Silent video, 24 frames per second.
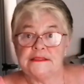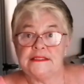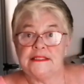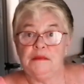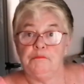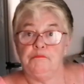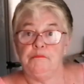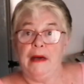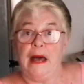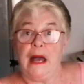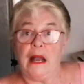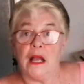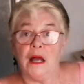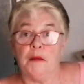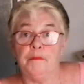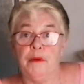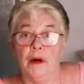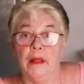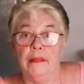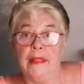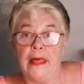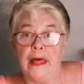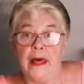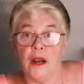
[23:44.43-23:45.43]
get back up
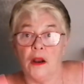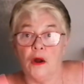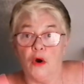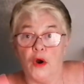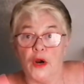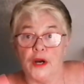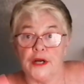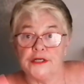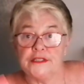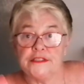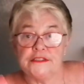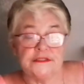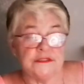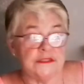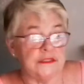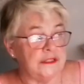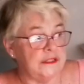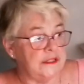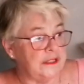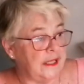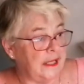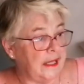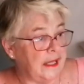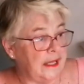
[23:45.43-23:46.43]
on that horse
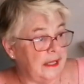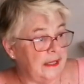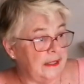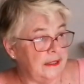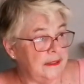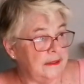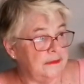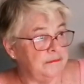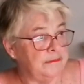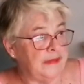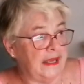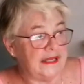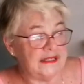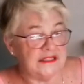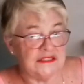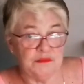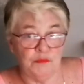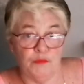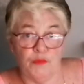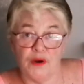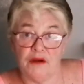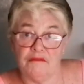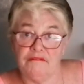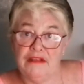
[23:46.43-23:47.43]
and make
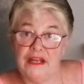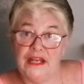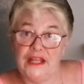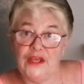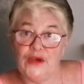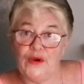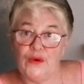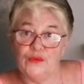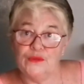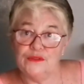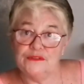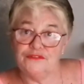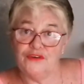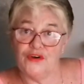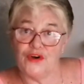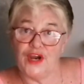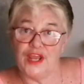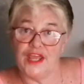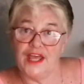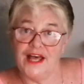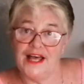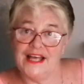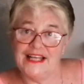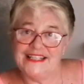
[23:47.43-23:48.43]
some more videos for
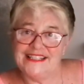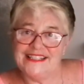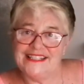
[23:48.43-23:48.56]
you.